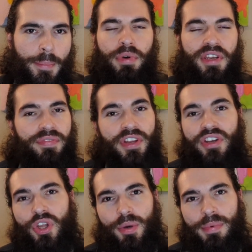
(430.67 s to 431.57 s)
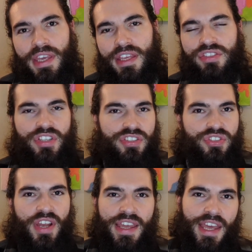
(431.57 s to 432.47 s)
But if you're a newbie and just
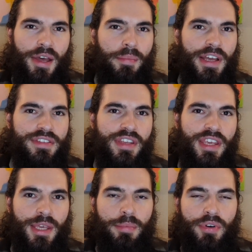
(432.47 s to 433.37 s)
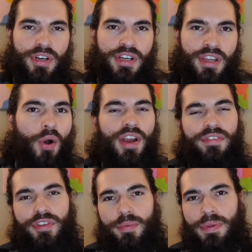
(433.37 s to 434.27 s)
trying out mouse and keyboard, or
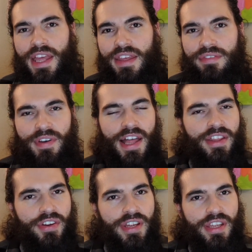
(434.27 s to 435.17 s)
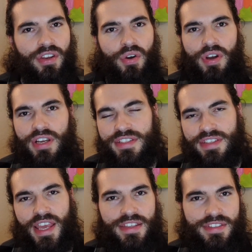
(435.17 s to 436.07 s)
if you play Valorant or
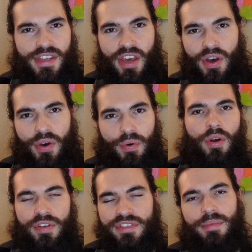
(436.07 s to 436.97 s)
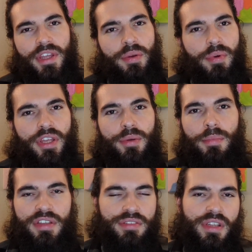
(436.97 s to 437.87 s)
CSGO or something where you
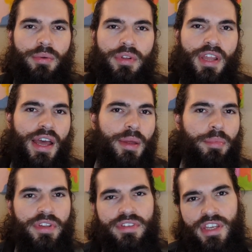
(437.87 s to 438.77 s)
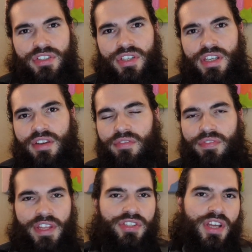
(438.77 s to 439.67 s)
mostly rely on precision and
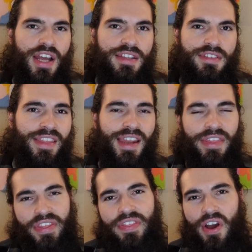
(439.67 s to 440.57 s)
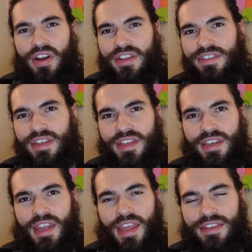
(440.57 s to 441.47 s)
flick shots, then I think the Artisan
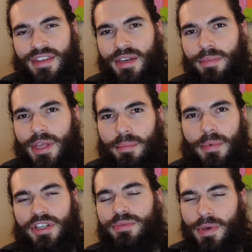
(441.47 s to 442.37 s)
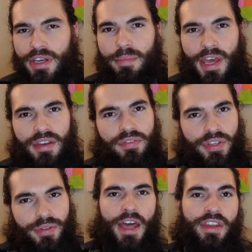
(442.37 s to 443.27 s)
is going to be a much better pad for
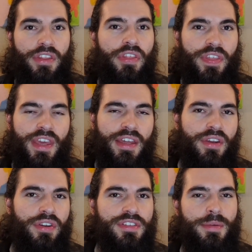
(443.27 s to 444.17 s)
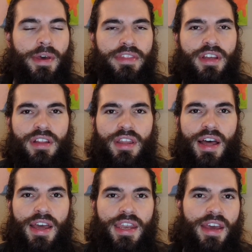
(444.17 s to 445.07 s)
you. Another thing I noticed about the
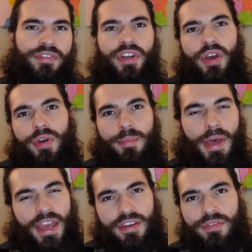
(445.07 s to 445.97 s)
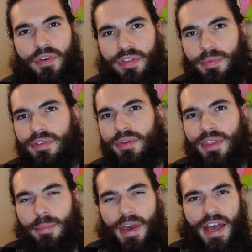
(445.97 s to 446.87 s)
glide after going back and forth between
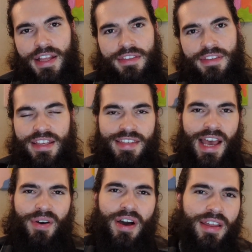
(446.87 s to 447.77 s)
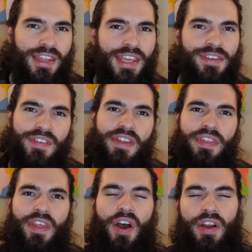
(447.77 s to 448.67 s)
the pads is how uneven
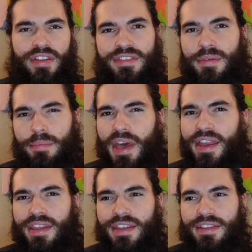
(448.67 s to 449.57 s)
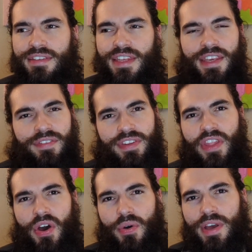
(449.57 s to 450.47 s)
the Artisan pad is, even
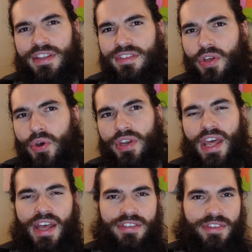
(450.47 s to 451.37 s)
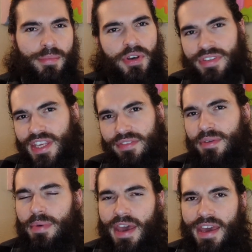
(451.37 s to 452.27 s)
though it's known as the most even
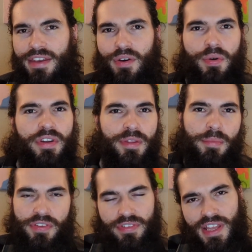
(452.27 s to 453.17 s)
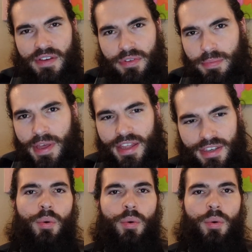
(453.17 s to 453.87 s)
pad or the most level pad.